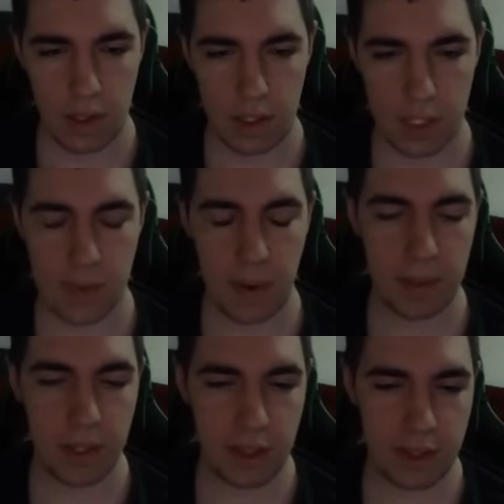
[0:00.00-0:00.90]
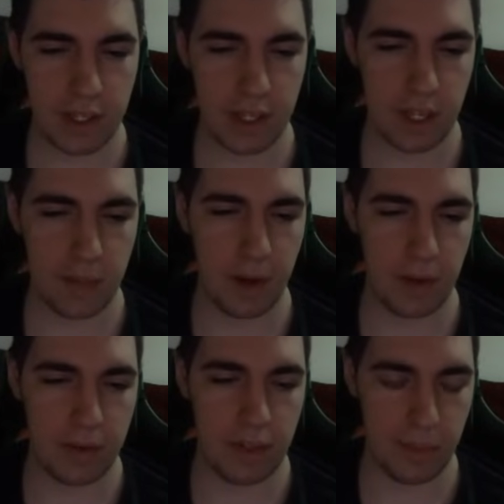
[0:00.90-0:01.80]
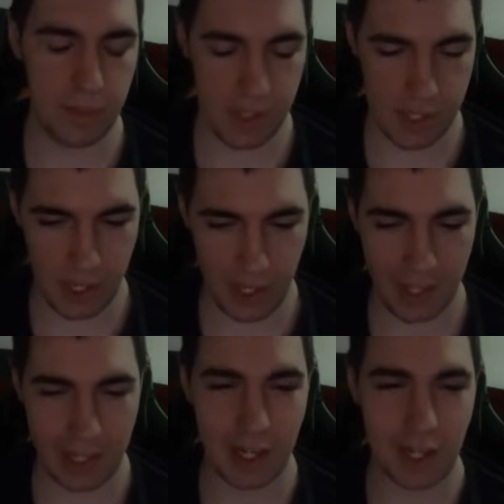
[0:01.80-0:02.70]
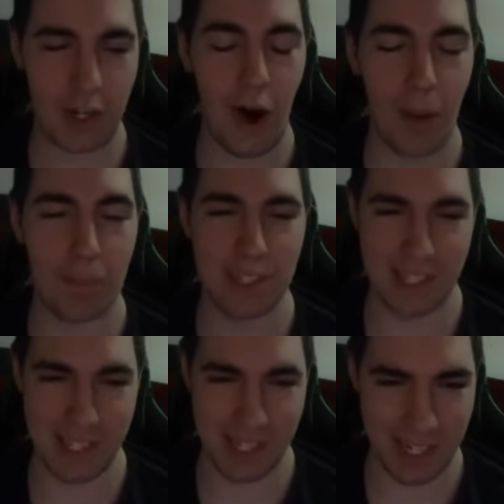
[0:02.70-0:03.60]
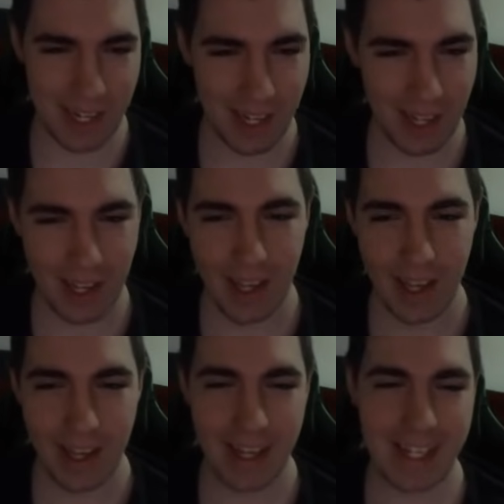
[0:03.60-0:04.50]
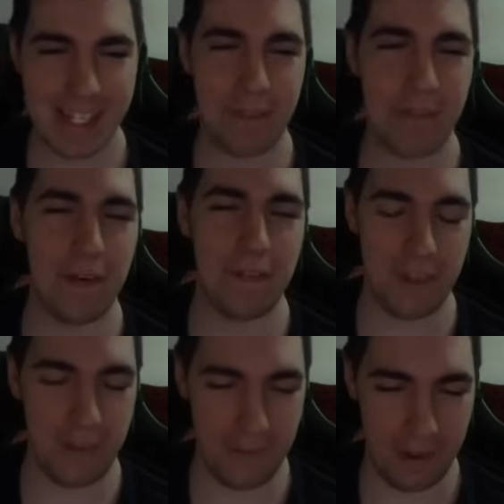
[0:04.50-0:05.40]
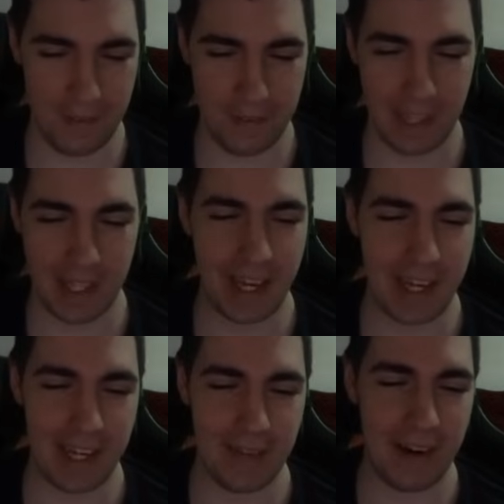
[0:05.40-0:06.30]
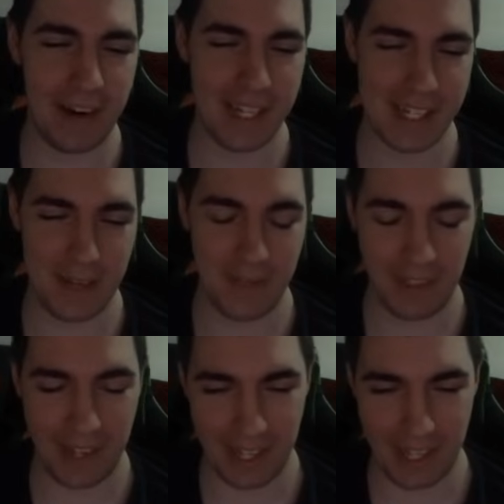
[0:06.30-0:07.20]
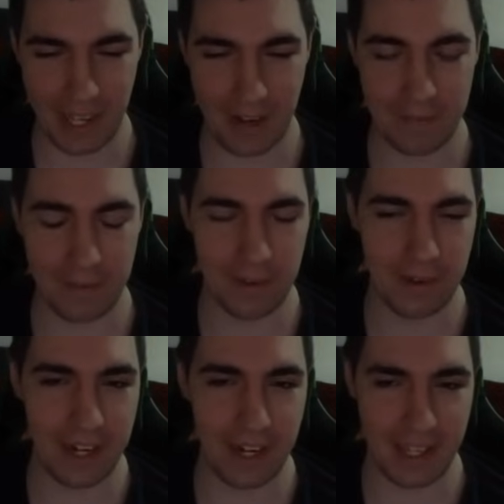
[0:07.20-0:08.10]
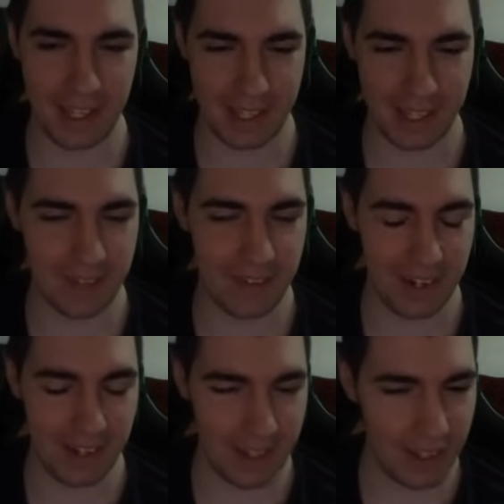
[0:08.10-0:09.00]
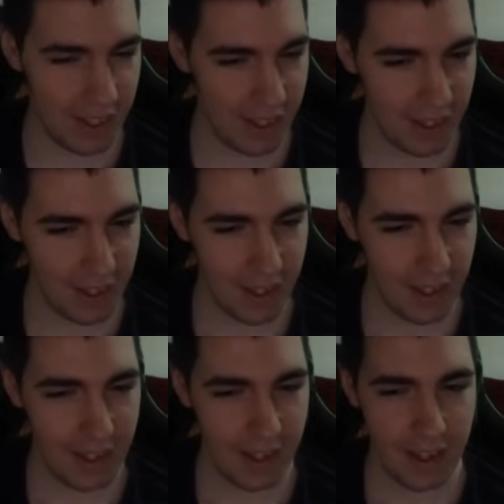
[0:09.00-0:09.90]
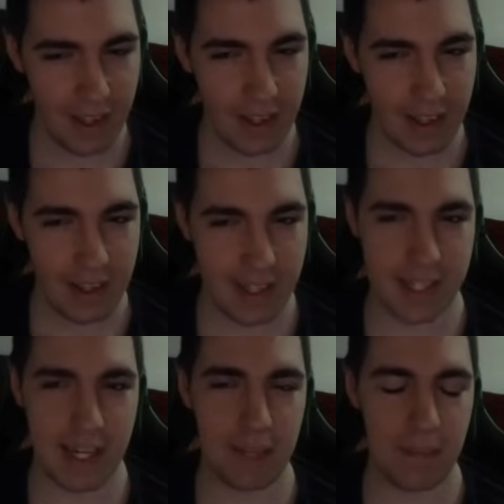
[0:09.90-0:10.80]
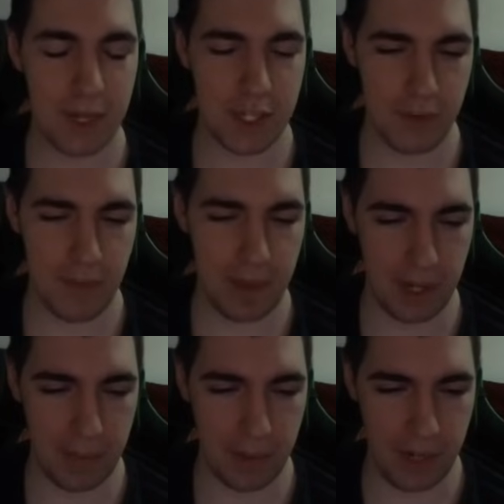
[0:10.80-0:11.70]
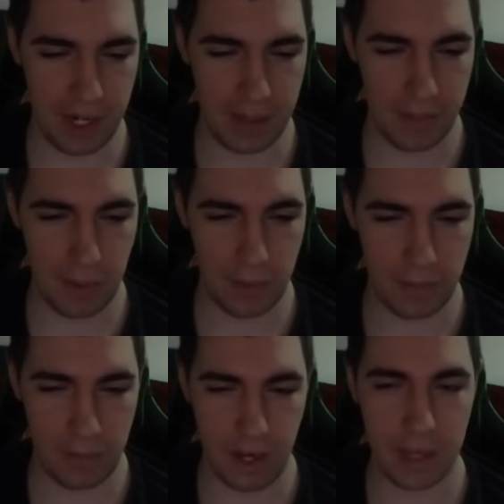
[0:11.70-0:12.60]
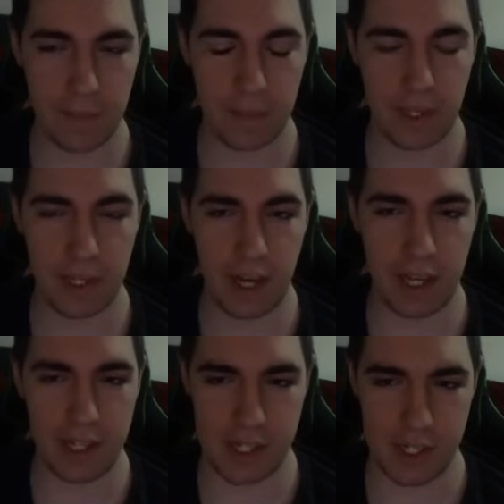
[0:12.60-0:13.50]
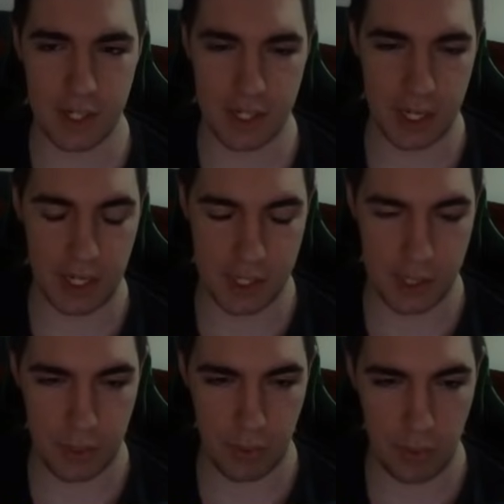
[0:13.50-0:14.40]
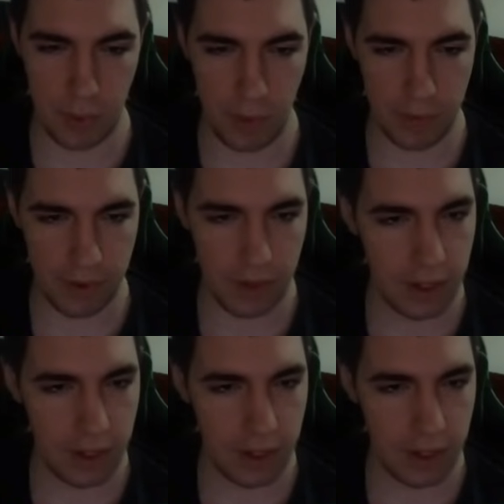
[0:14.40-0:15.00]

He's probably not thinking about demon, They're uh, like goblins. It's a 50-50. Like, where is he playing? Left or right? Like, come on. It's not much of a big brain move. I can play a and just kind of screw him over.